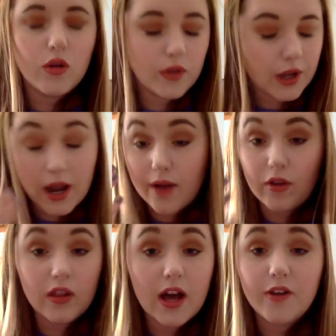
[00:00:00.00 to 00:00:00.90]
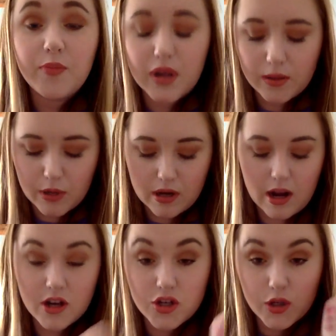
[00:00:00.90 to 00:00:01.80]
They have a lot of pigment,
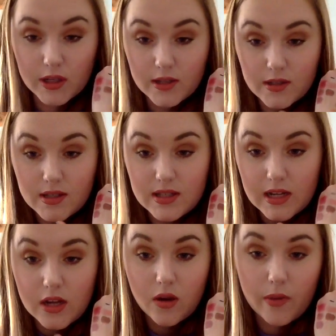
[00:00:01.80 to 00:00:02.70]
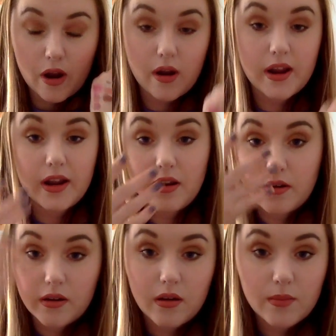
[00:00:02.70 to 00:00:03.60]
as you can see on my
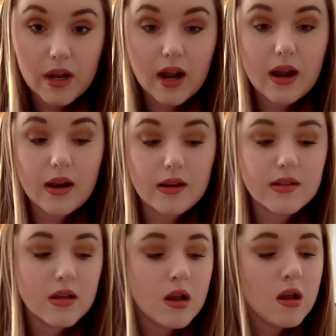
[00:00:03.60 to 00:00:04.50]
hand and on my eyes,